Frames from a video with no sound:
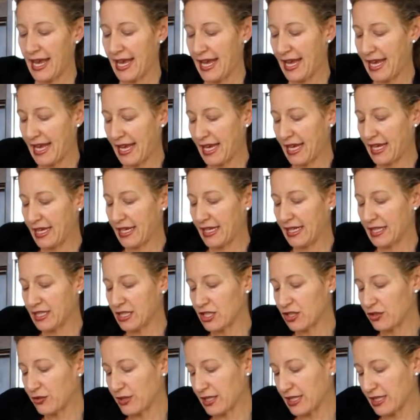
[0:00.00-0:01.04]
And in
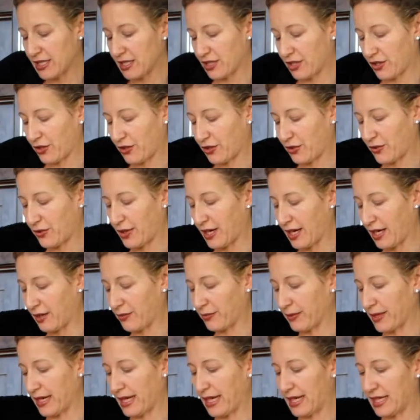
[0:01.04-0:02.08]
doing so, I
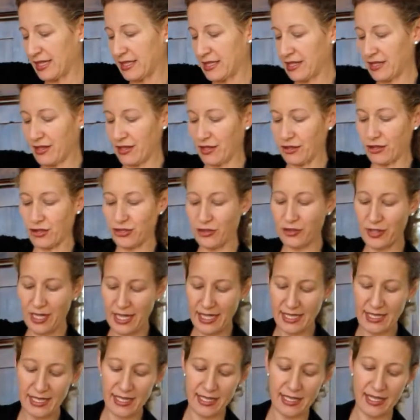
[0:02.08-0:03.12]
write their
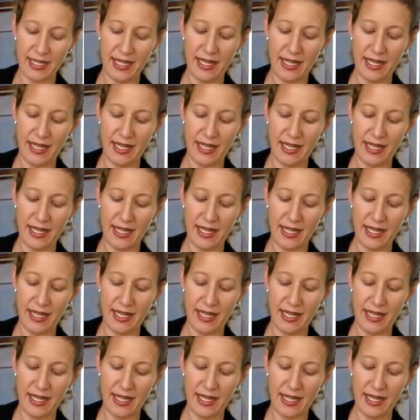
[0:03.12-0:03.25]
strengths,